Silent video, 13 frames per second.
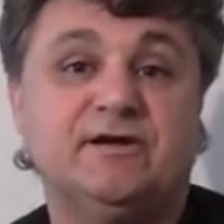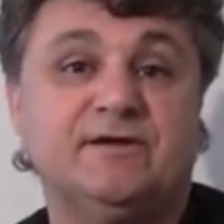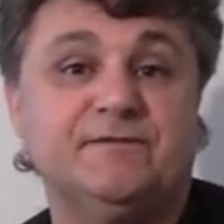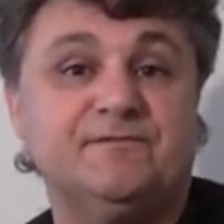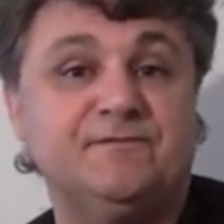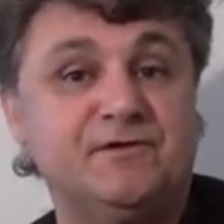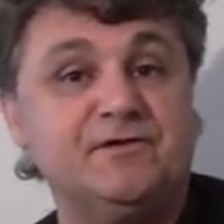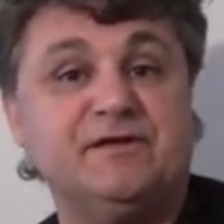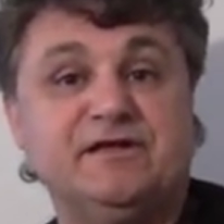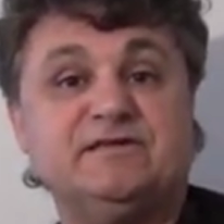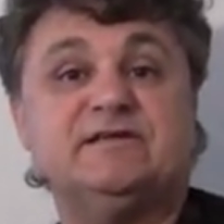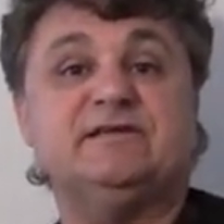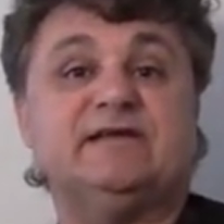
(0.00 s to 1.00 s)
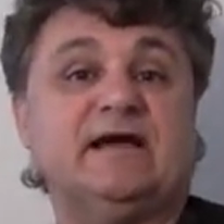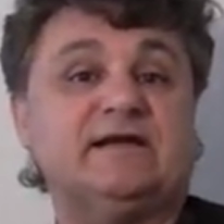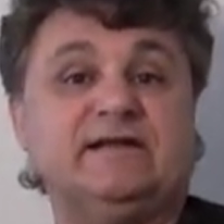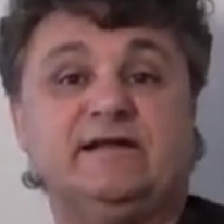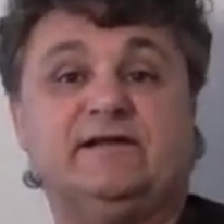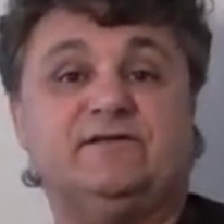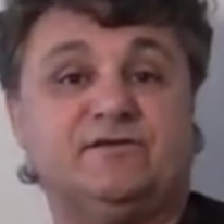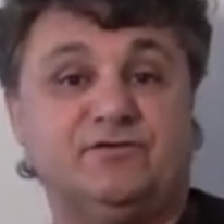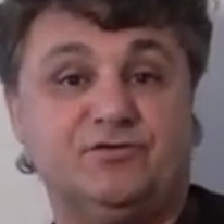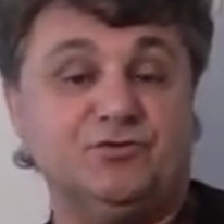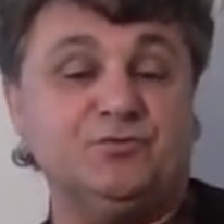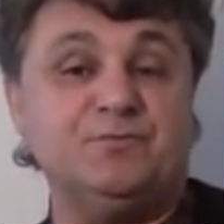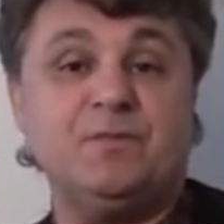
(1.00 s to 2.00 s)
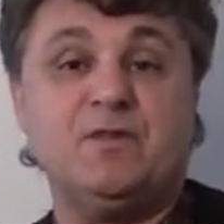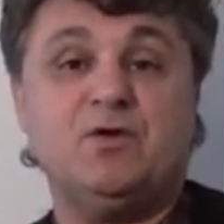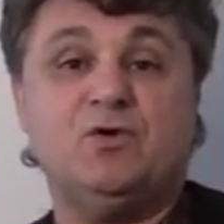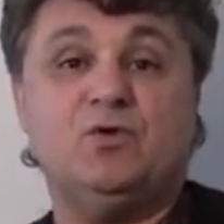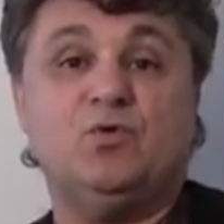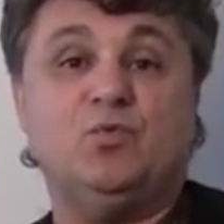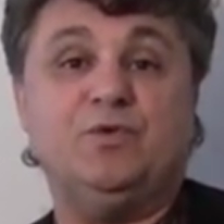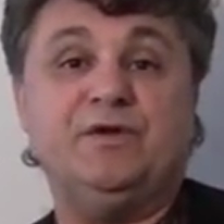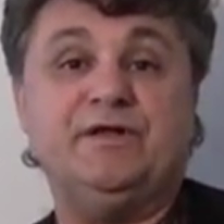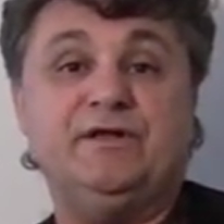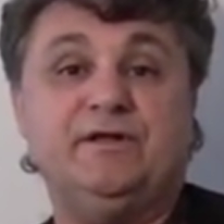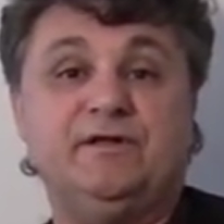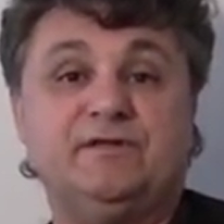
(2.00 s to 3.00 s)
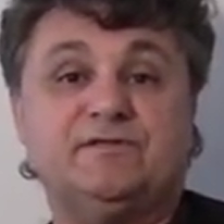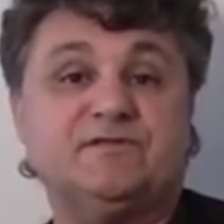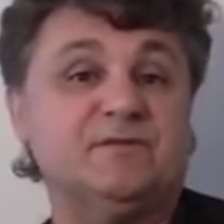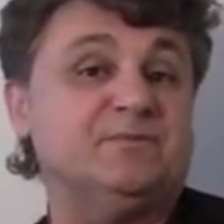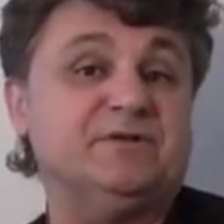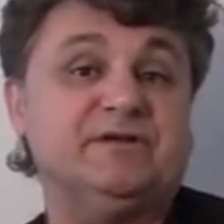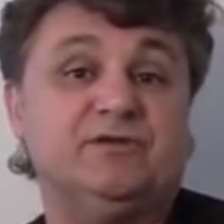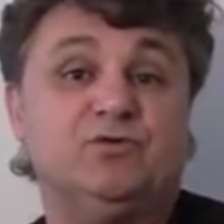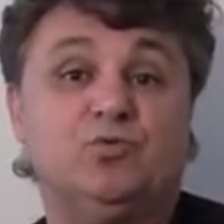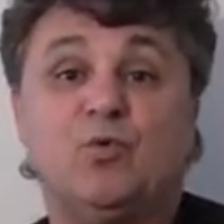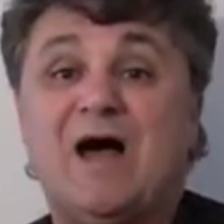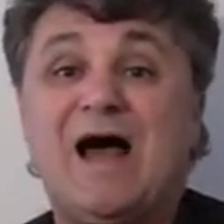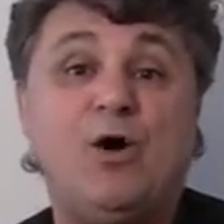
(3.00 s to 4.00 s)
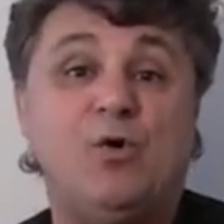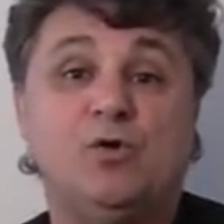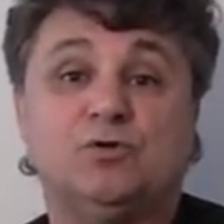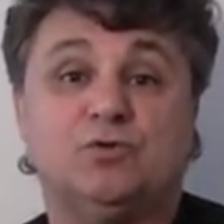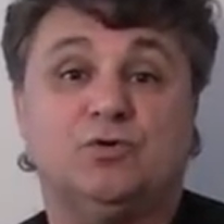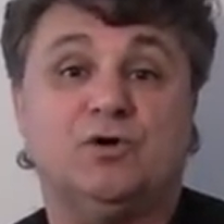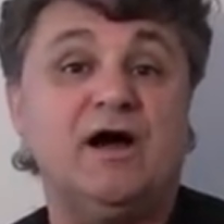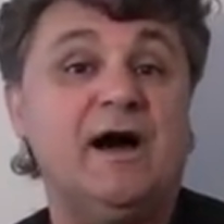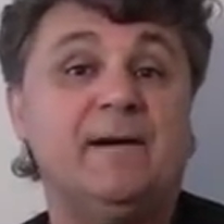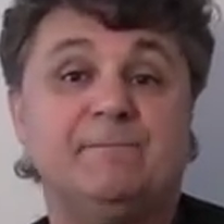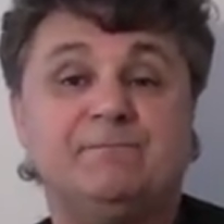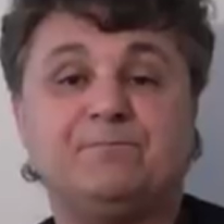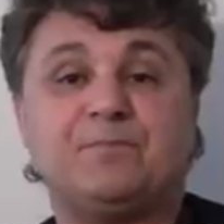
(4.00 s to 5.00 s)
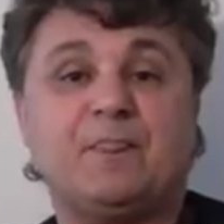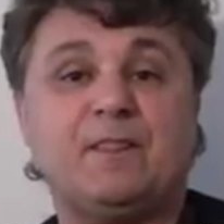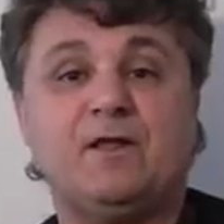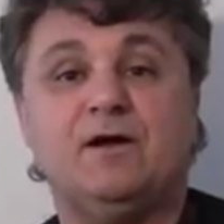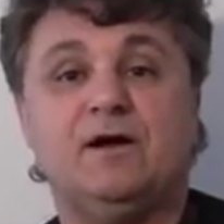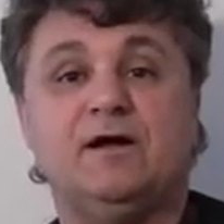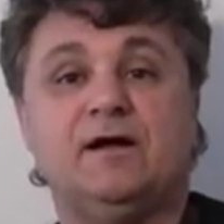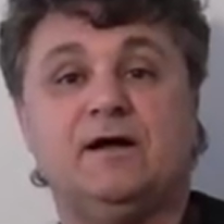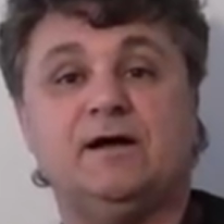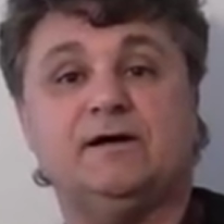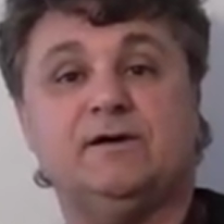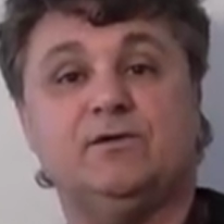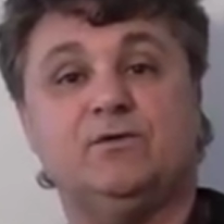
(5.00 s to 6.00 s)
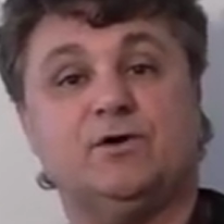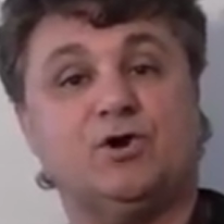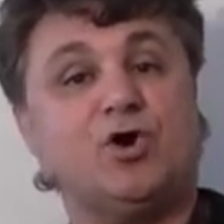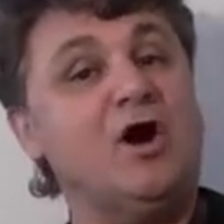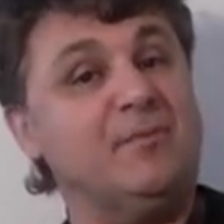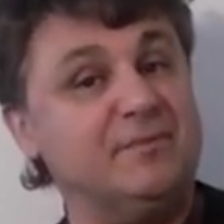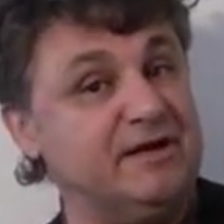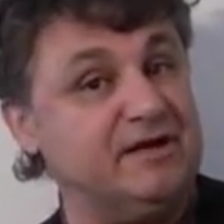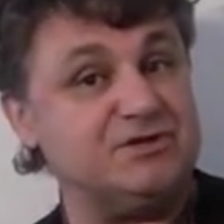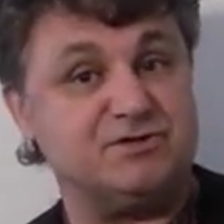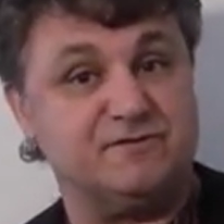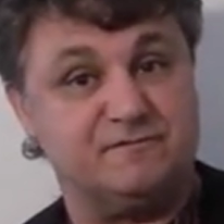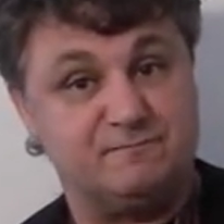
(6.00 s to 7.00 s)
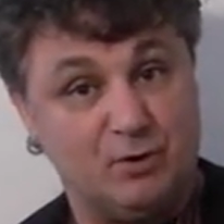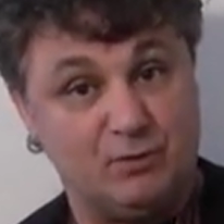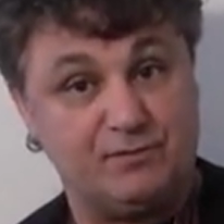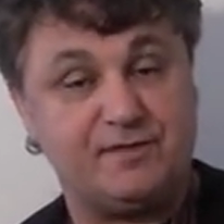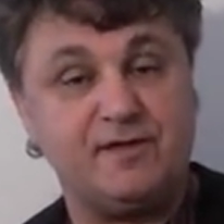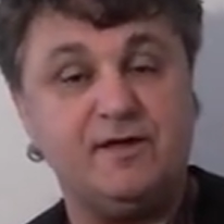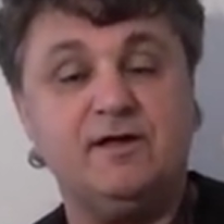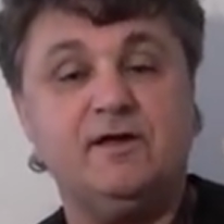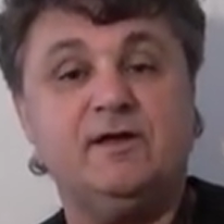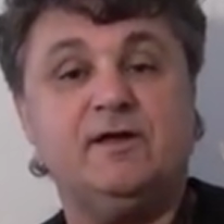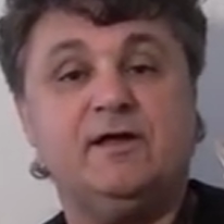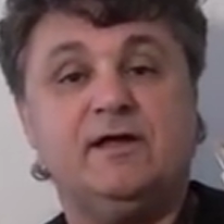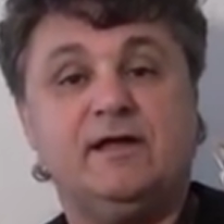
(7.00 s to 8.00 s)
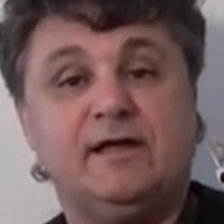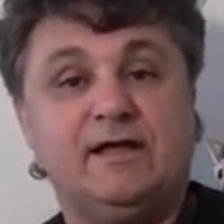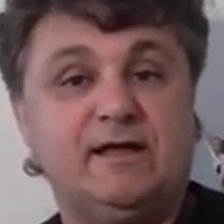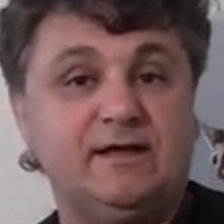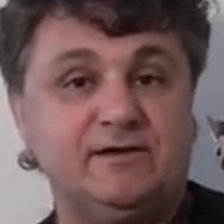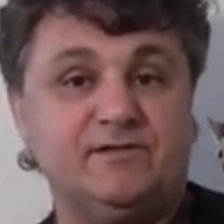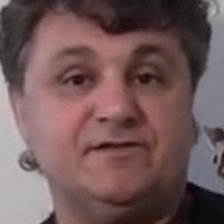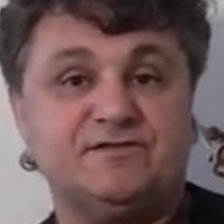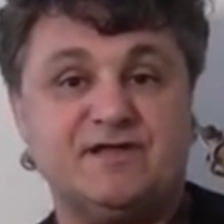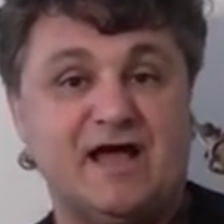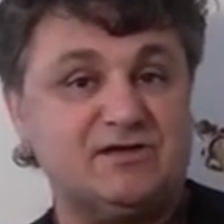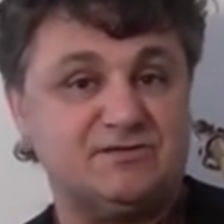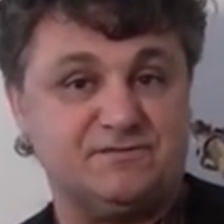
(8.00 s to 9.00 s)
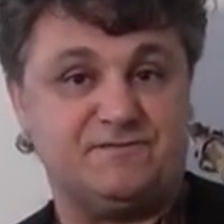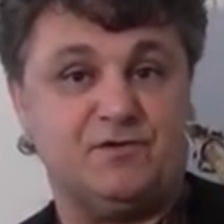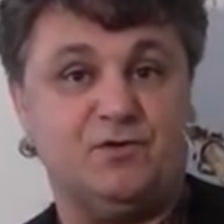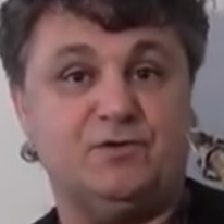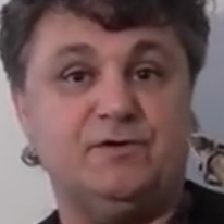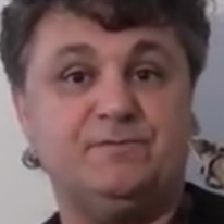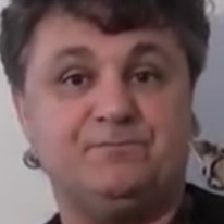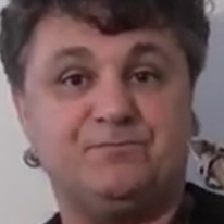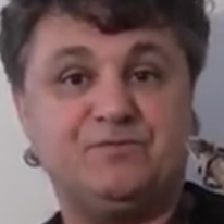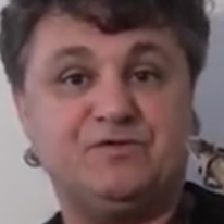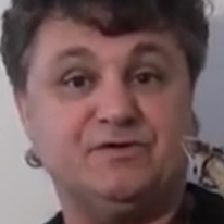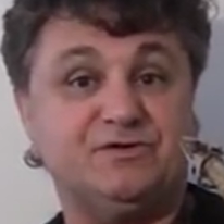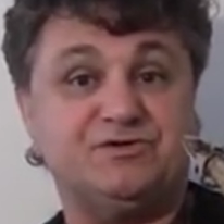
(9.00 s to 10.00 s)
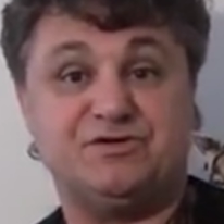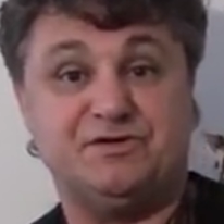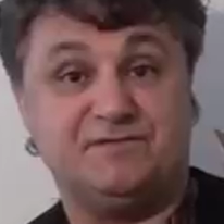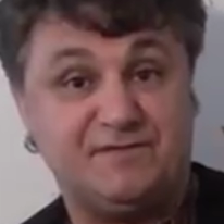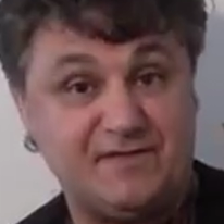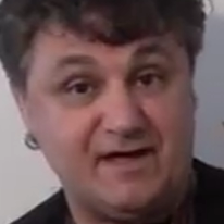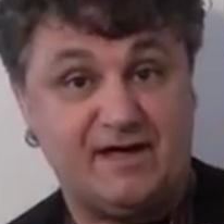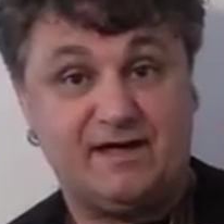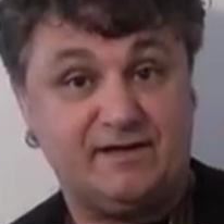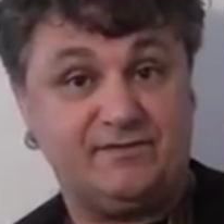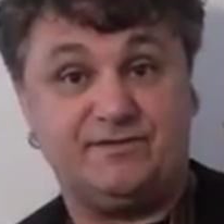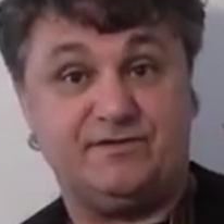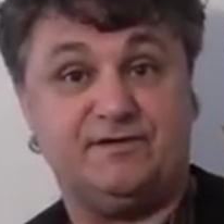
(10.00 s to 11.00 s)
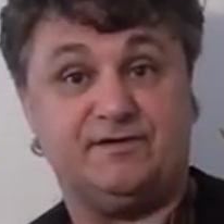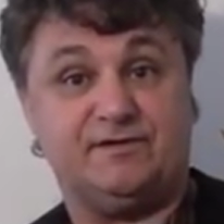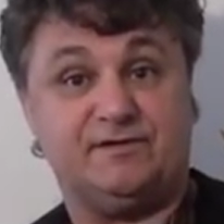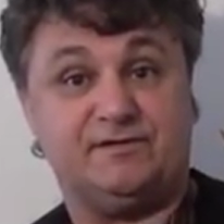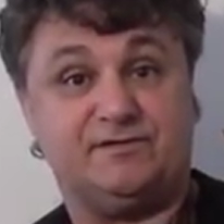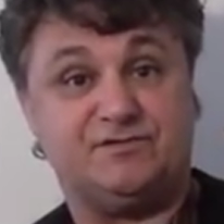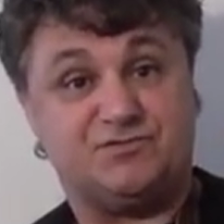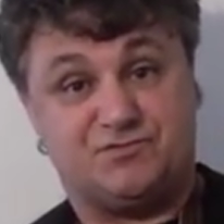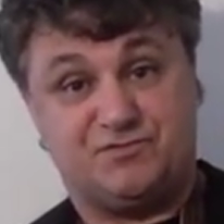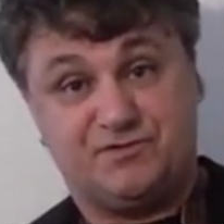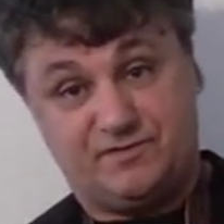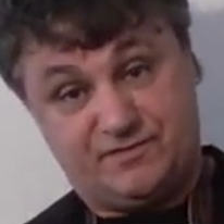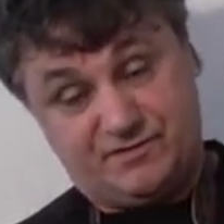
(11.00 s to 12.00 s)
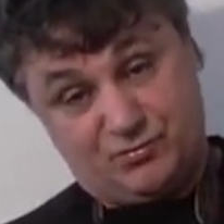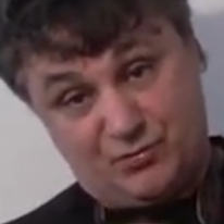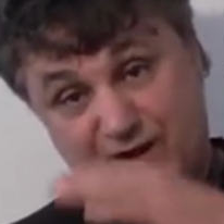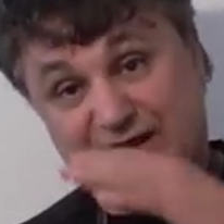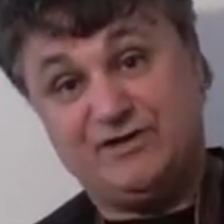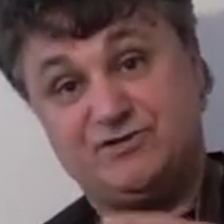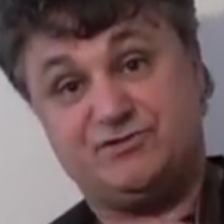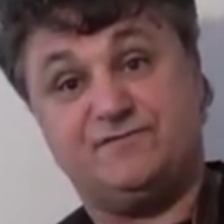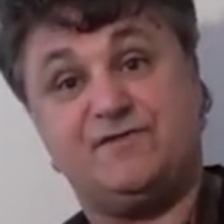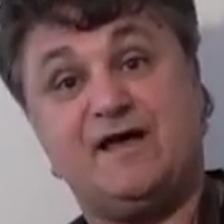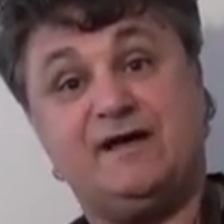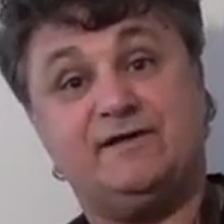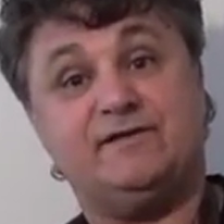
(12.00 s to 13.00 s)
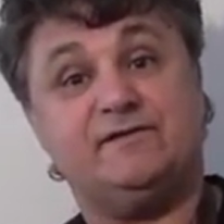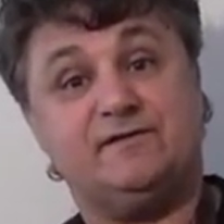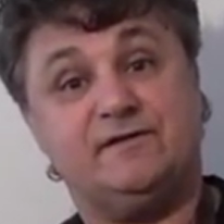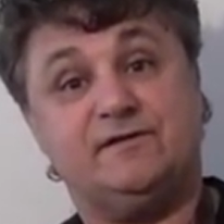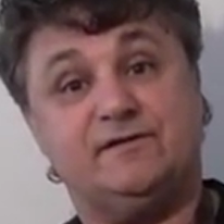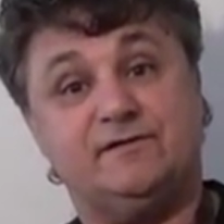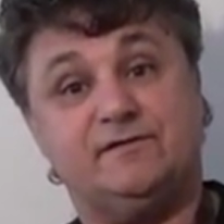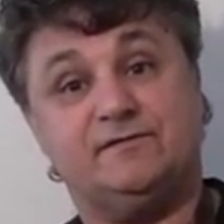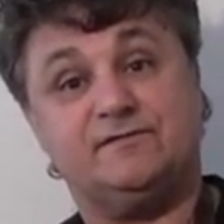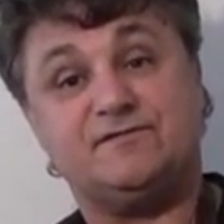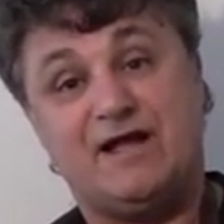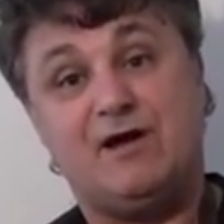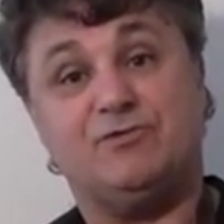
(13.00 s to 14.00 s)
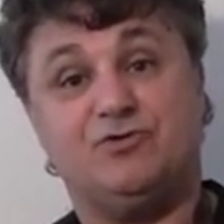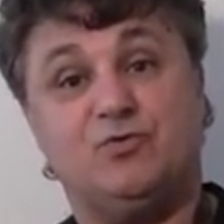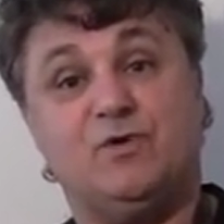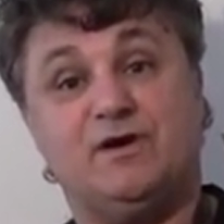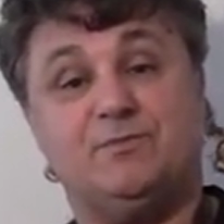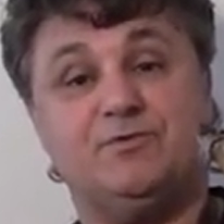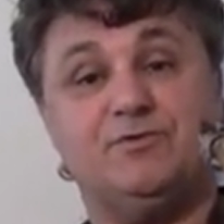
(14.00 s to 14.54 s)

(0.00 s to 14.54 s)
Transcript: a very easy technique to do we simply growl or hum uh, or a combination of both into the saxophone to achieve the, the, uh, uh the range of that uh, sound you want to